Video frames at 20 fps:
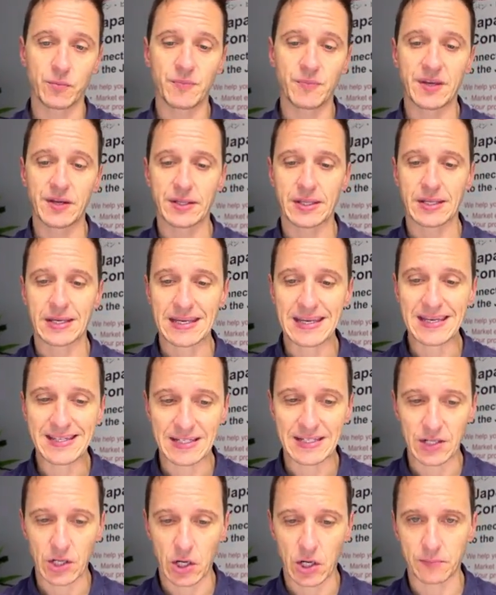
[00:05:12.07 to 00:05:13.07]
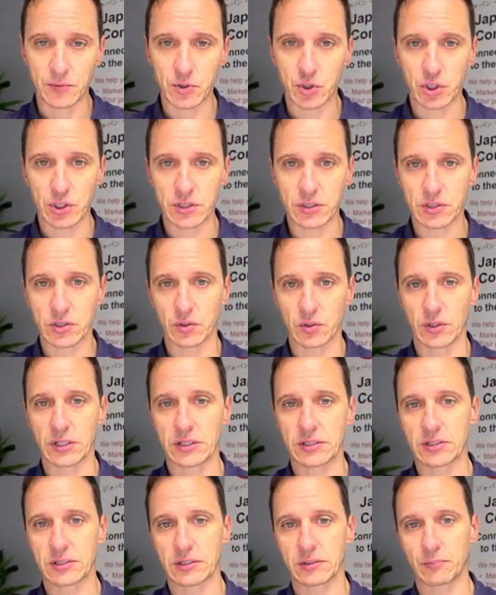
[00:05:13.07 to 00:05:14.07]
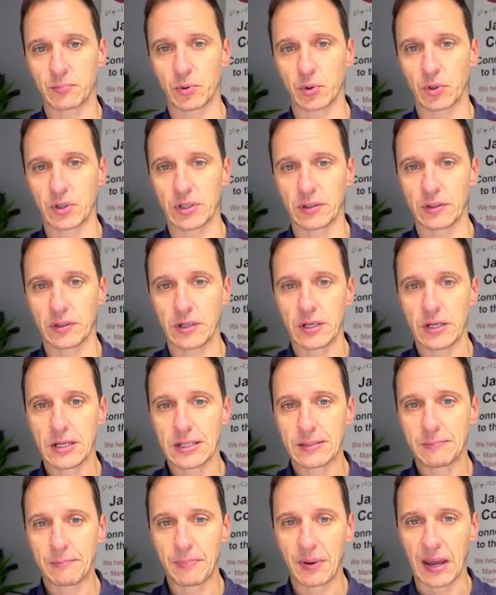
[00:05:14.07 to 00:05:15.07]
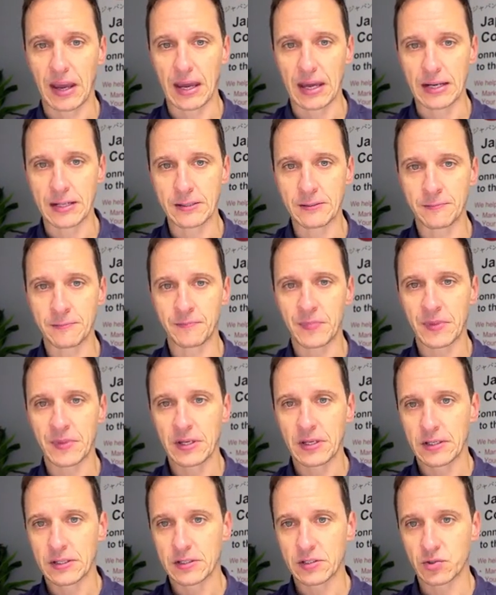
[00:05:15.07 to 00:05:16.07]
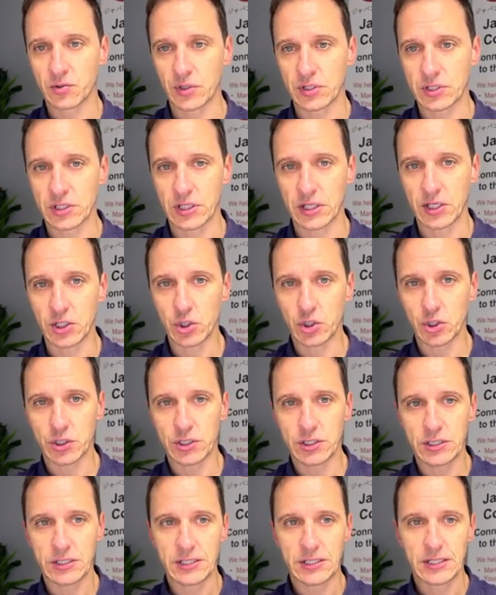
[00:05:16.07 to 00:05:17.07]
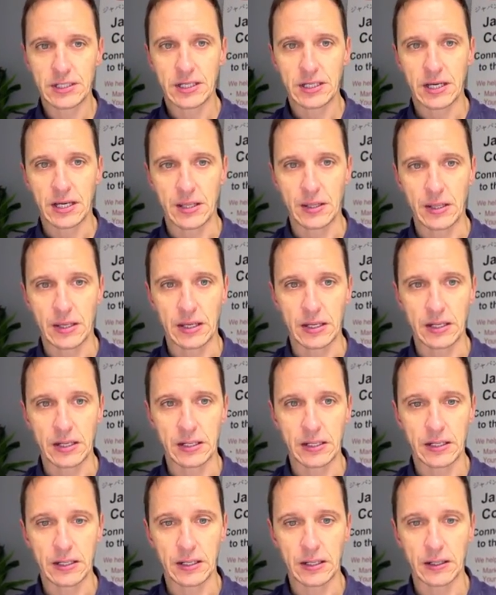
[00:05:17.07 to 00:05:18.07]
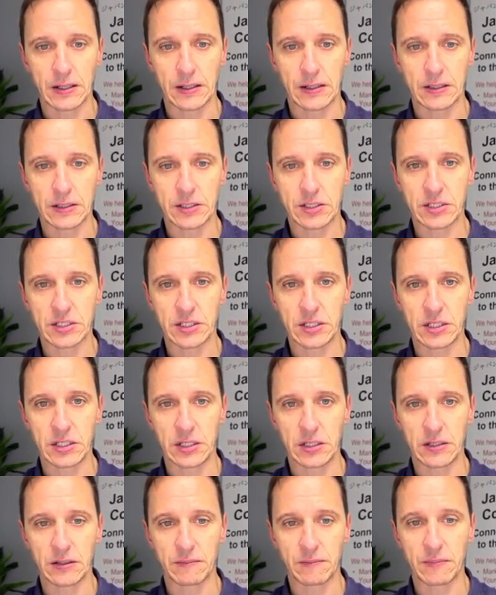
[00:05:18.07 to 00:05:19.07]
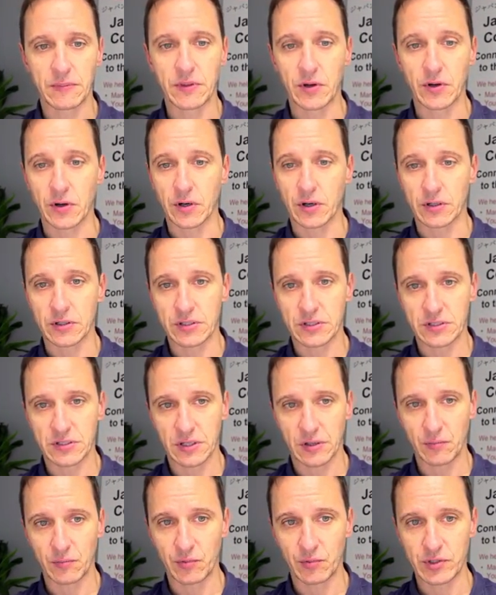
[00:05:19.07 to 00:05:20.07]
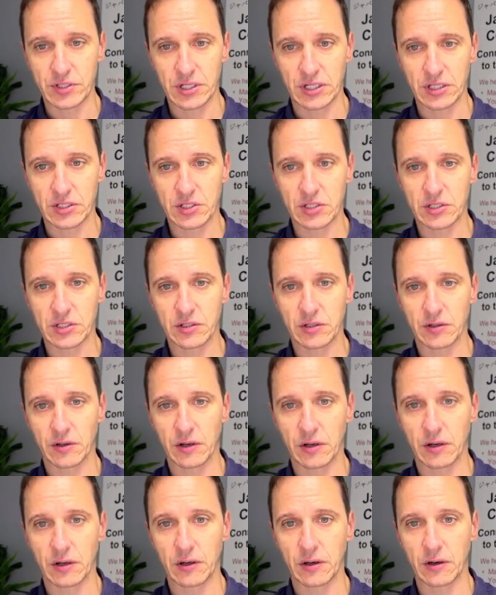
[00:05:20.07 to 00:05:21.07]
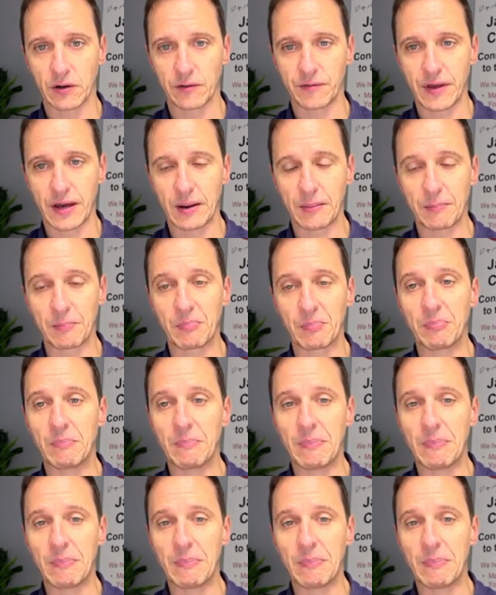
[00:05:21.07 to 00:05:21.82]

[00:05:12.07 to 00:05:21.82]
That is an option. So let's put in pen, it's translation, and then see there are some results of that.